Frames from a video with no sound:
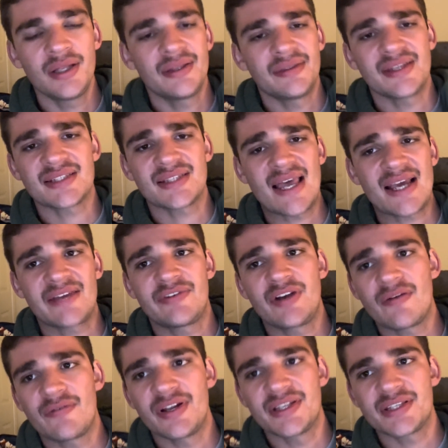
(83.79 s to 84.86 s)
This lack of
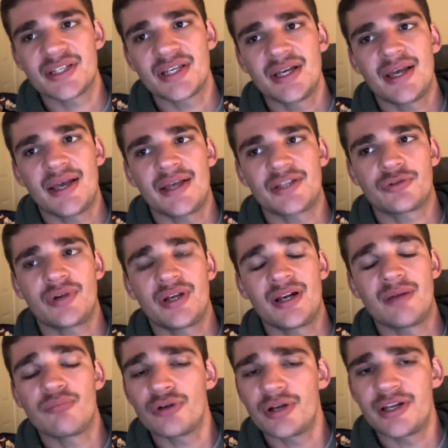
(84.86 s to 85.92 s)
governance has created a
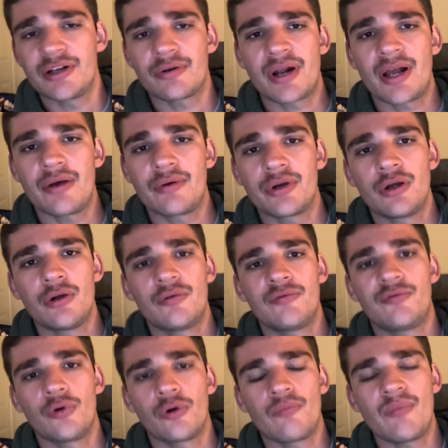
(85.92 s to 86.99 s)
breeding ground
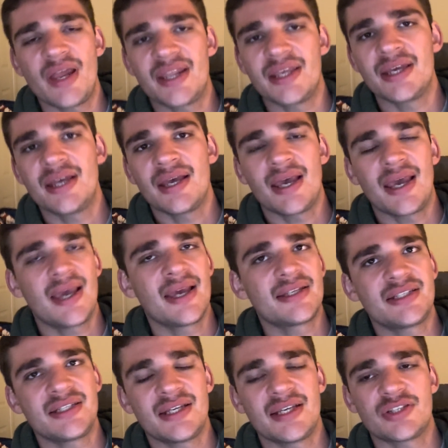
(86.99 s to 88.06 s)
for many
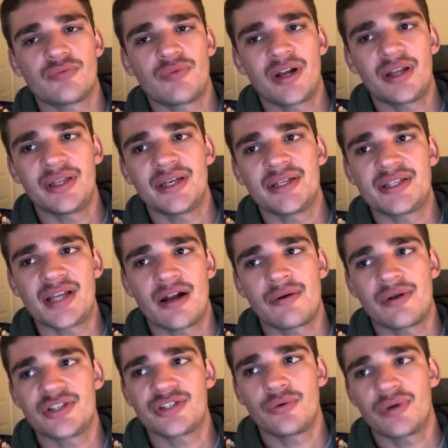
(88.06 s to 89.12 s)
anti-Israeli
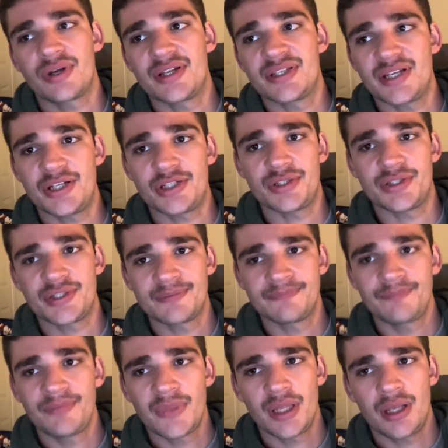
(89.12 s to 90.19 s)
terrorist organizations,
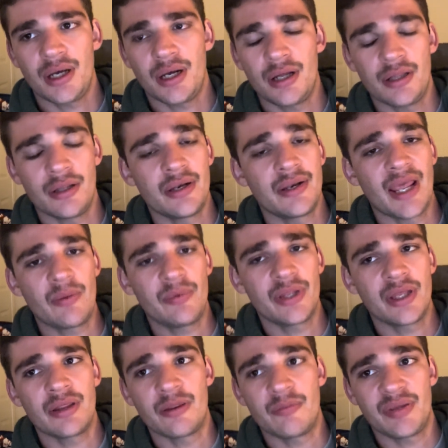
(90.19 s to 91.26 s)
namely
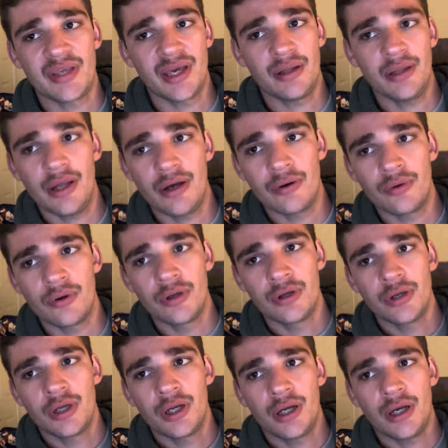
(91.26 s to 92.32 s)
the PLO,
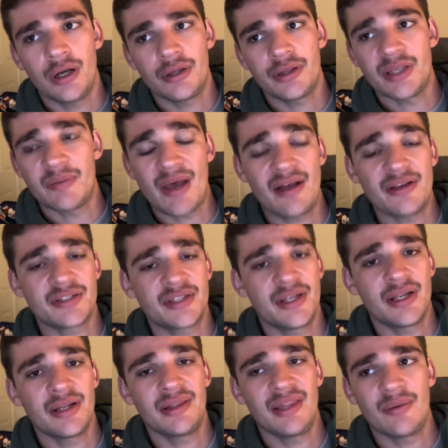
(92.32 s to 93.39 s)
the
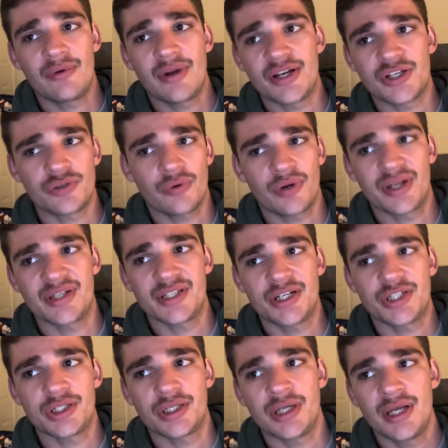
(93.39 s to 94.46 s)
Palestinian Liberation
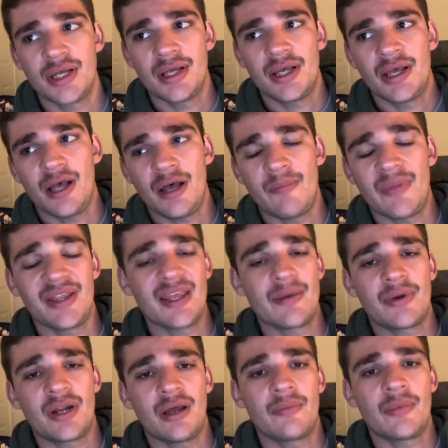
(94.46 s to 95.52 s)
Organization, made
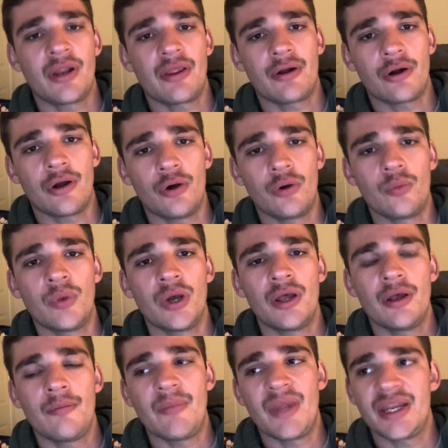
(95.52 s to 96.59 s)
Lebanon their home
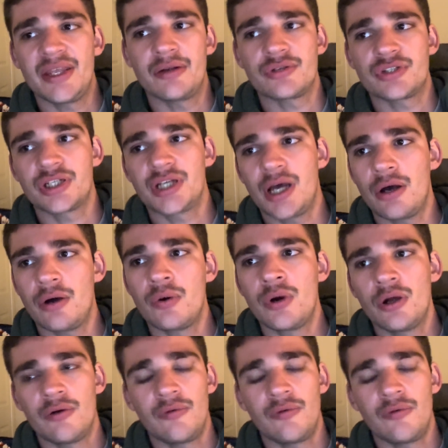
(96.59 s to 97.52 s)
many years ago,